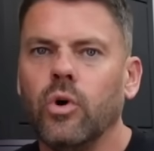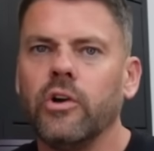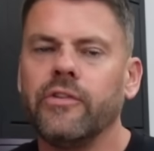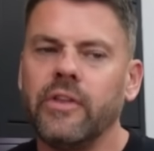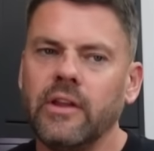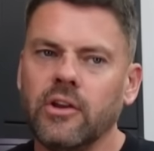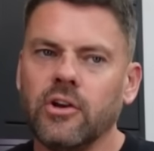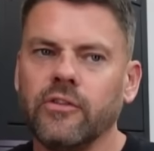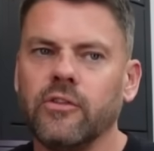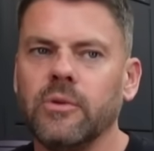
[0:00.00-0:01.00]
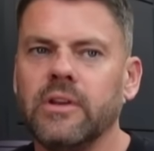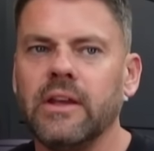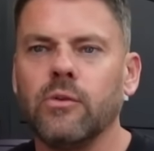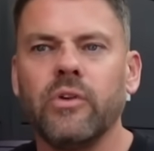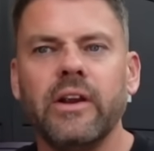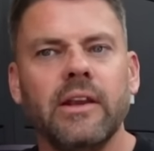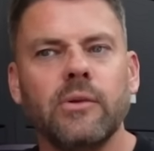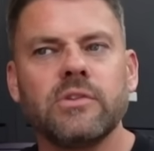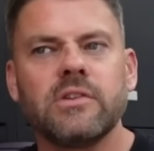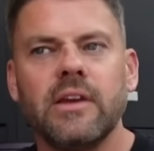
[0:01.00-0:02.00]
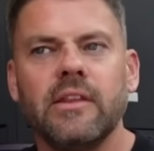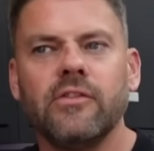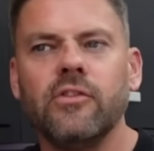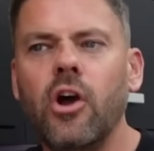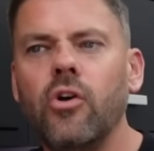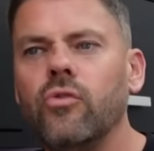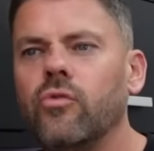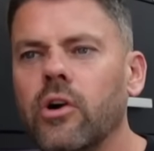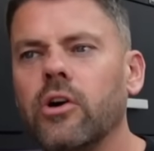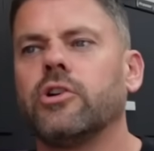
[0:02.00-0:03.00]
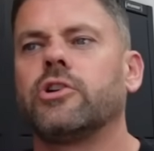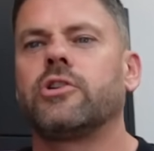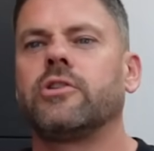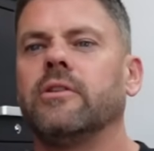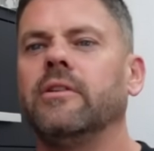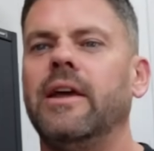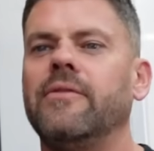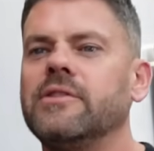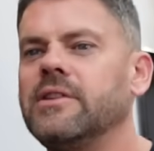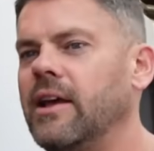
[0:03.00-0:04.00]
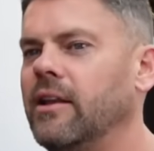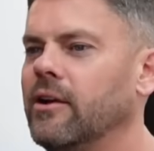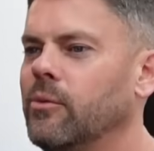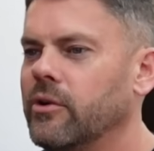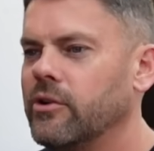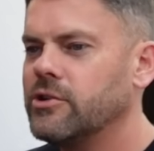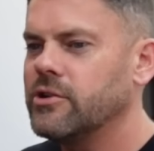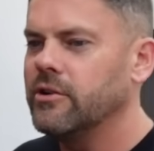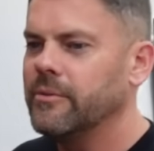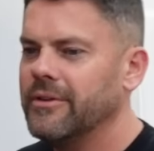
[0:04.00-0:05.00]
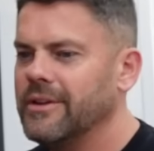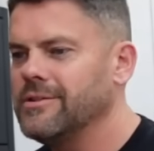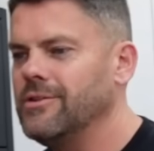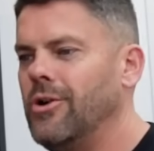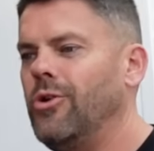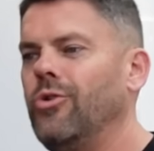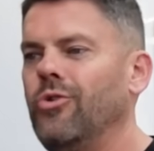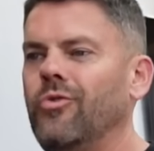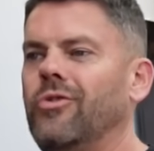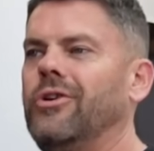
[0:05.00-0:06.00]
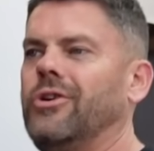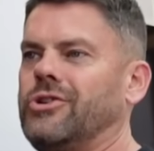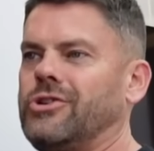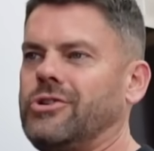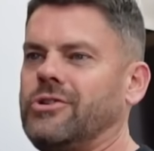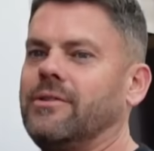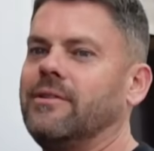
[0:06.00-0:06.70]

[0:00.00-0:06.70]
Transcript: Worst thing the customer did really was say there's no rush. Never tell a workshop that there's no rush.